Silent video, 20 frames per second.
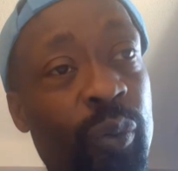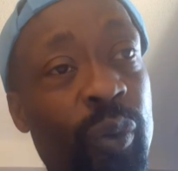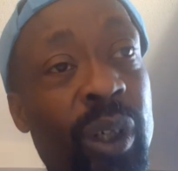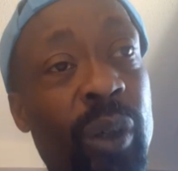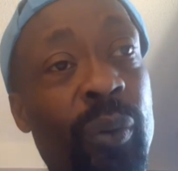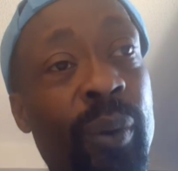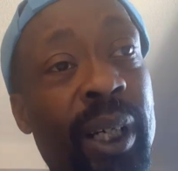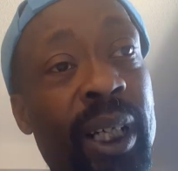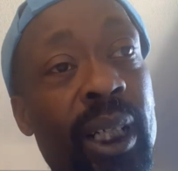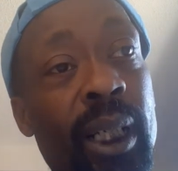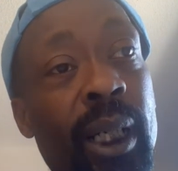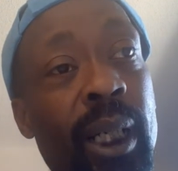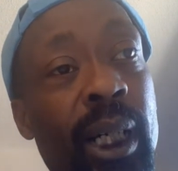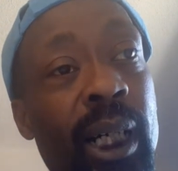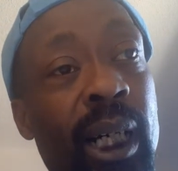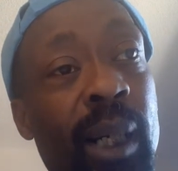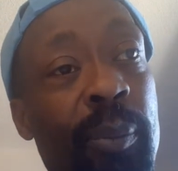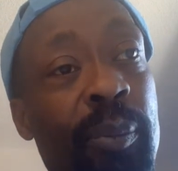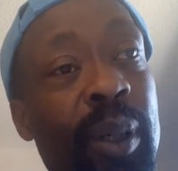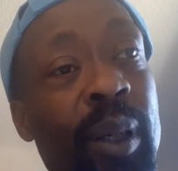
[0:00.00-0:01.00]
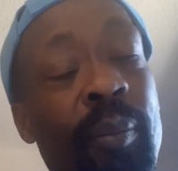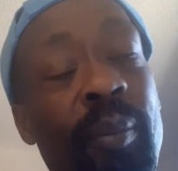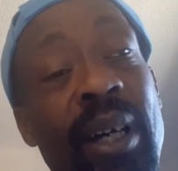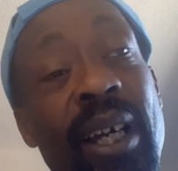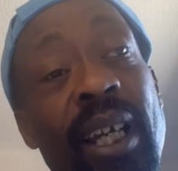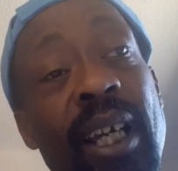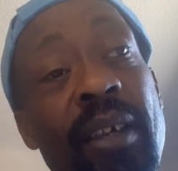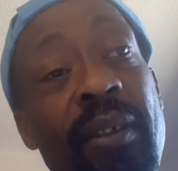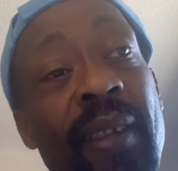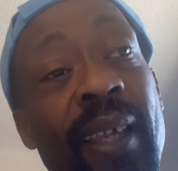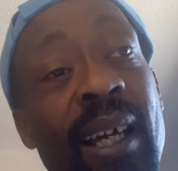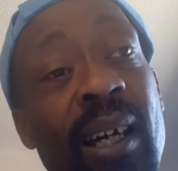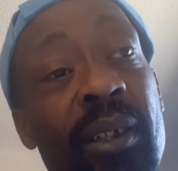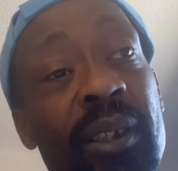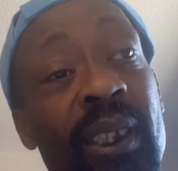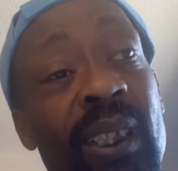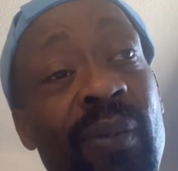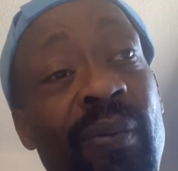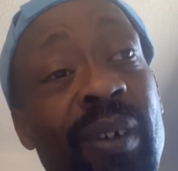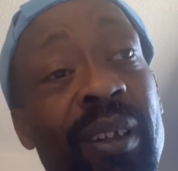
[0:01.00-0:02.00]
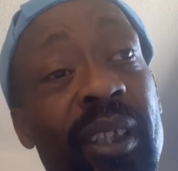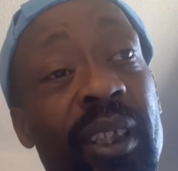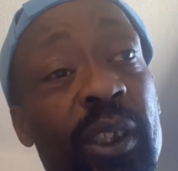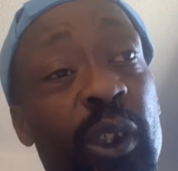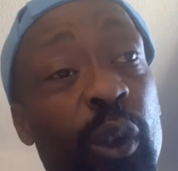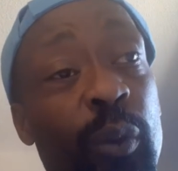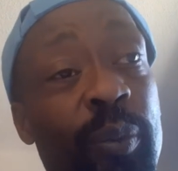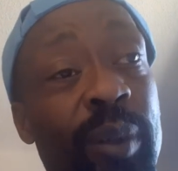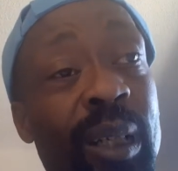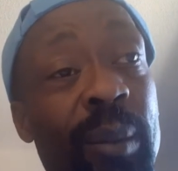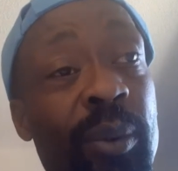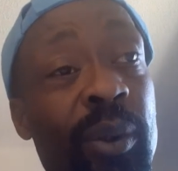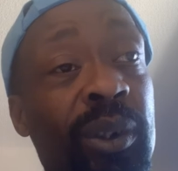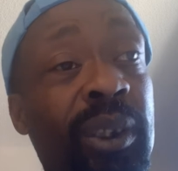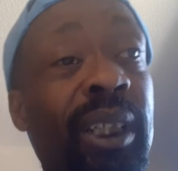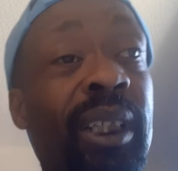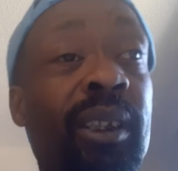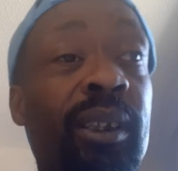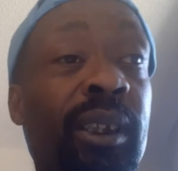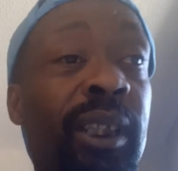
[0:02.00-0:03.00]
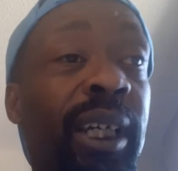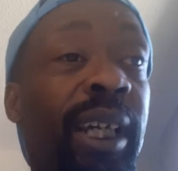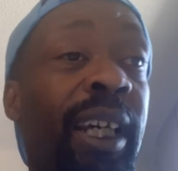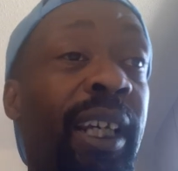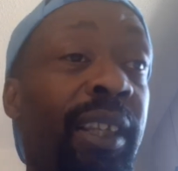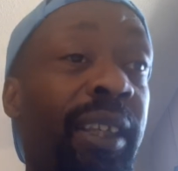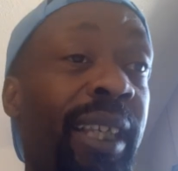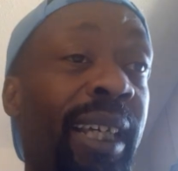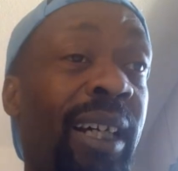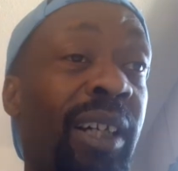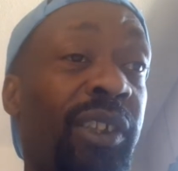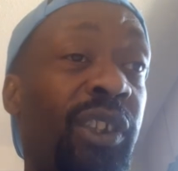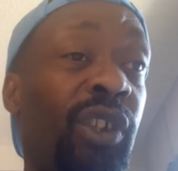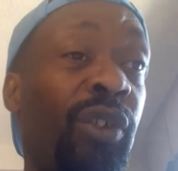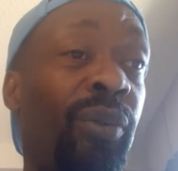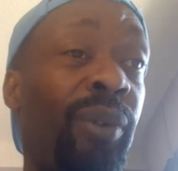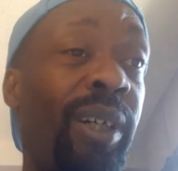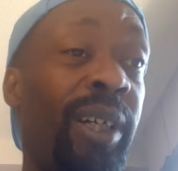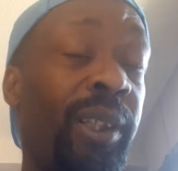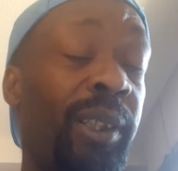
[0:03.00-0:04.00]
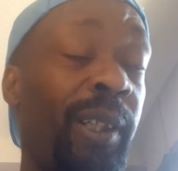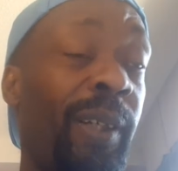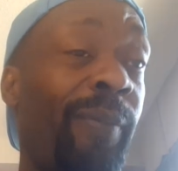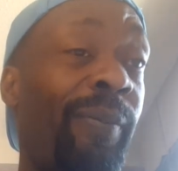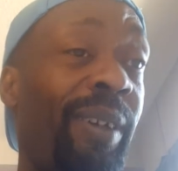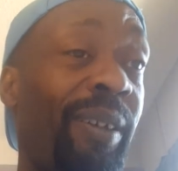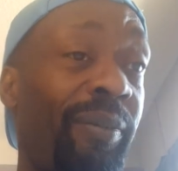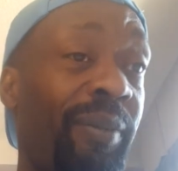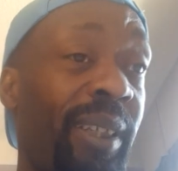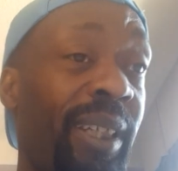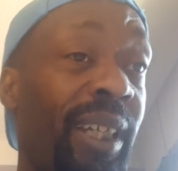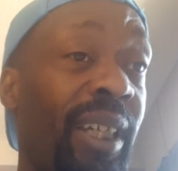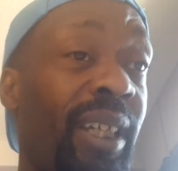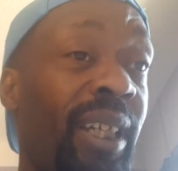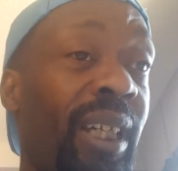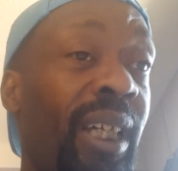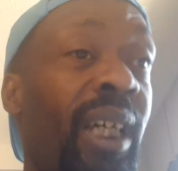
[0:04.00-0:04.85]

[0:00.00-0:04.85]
we went up by 1,052 people to 8,350.